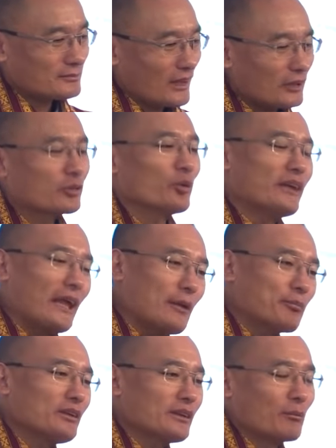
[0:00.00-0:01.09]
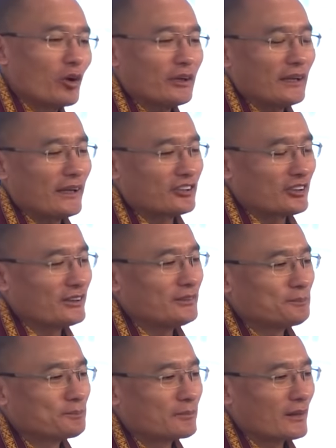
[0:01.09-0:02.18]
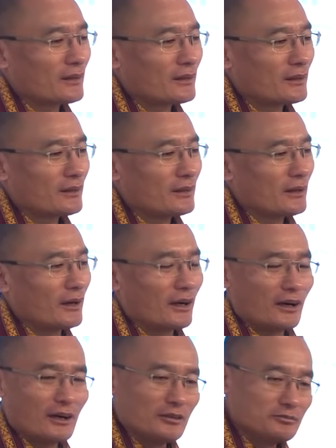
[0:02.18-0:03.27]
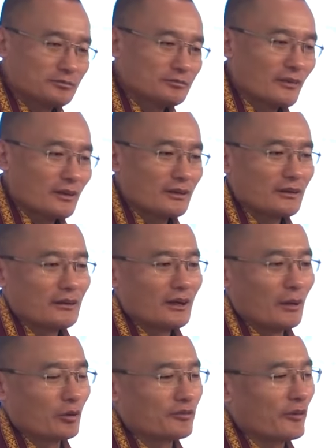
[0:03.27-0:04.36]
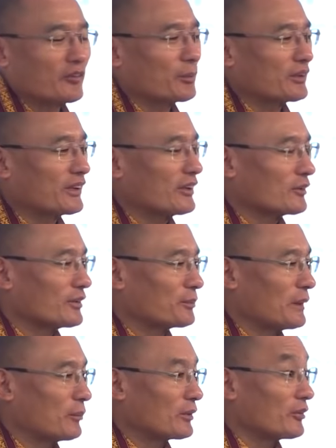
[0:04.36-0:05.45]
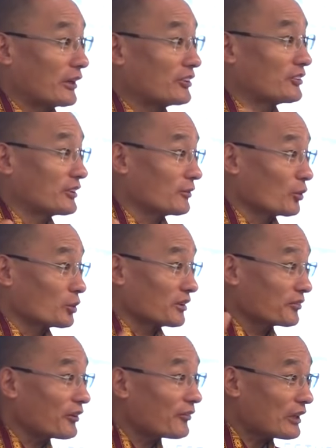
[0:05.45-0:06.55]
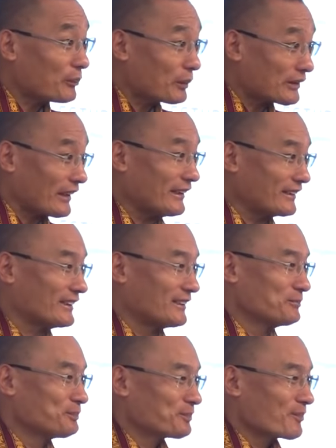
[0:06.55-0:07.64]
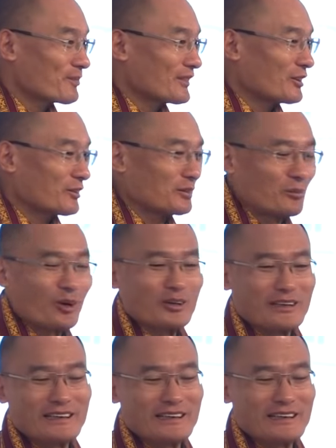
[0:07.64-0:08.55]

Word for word: So in April, the mock election, about 50% of the people, registered voters, 50% of the mock